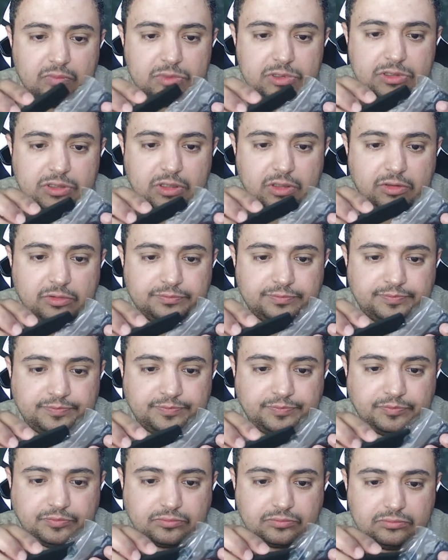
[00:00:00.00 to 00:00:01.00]
So
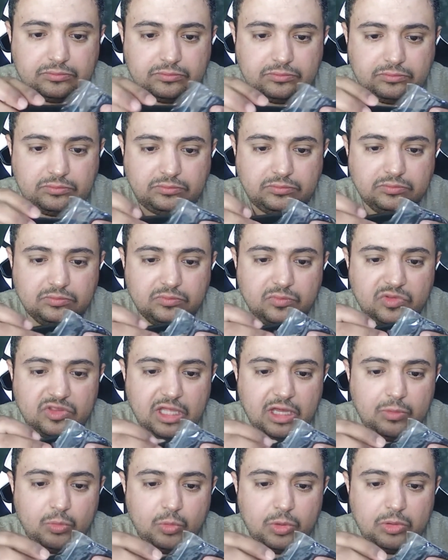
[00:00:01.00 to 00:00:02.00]

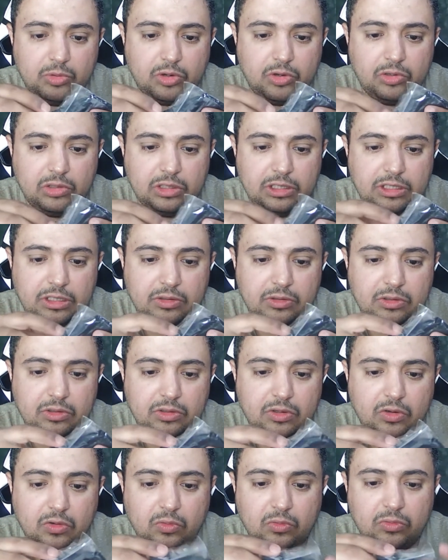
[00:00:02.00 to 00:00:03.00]
that we would only
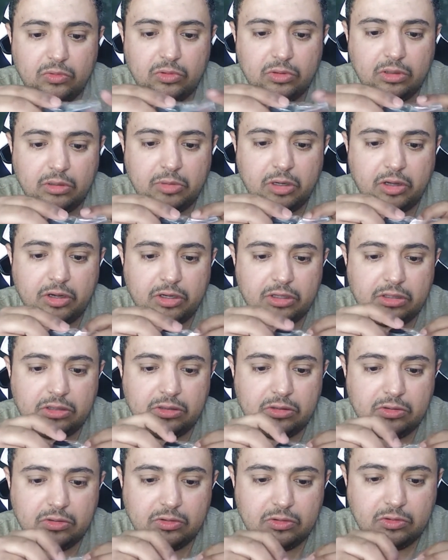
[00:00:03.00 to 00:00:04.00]
know about it
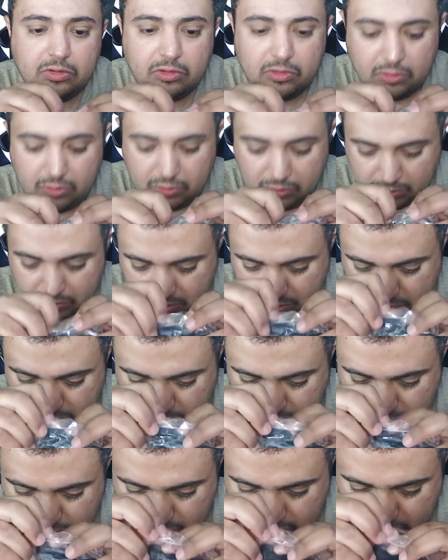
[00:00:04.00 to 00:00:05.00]

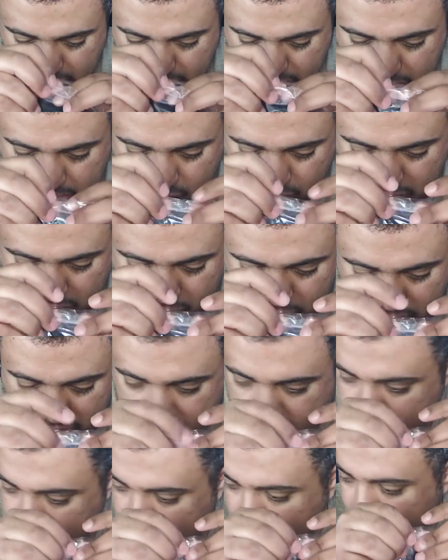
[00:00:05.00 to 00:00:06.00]
only when we
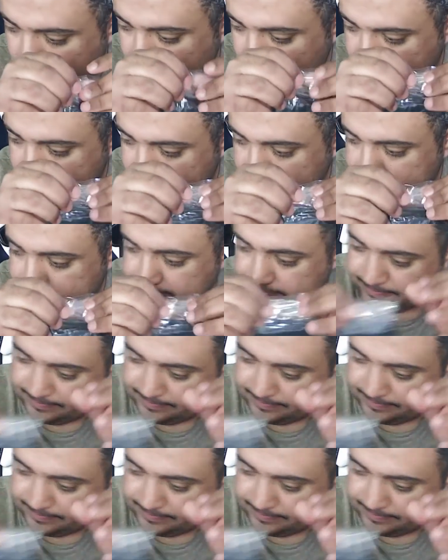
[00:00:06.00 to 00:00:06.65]
do like when